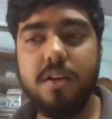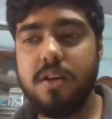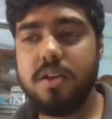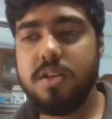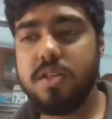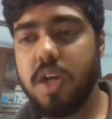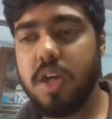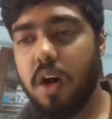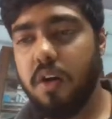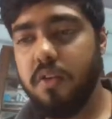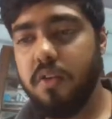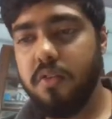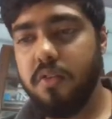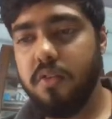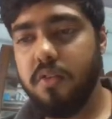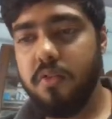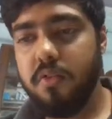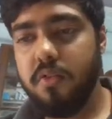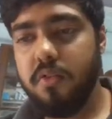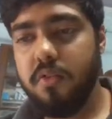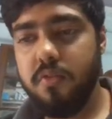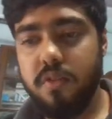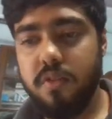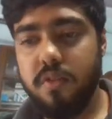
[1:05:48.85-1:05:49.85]
So
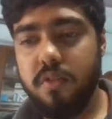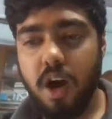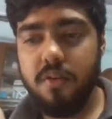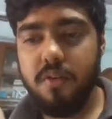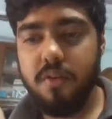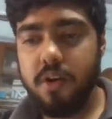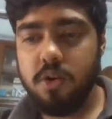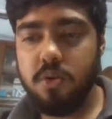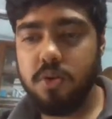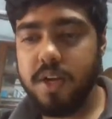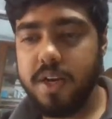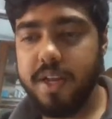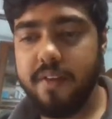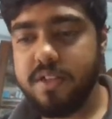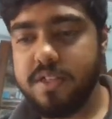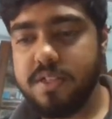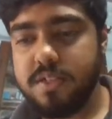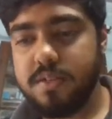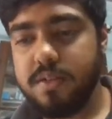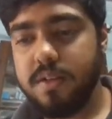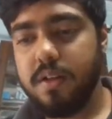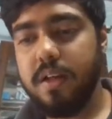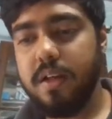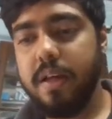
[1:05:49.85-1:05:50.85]
how you are going to do the DFS?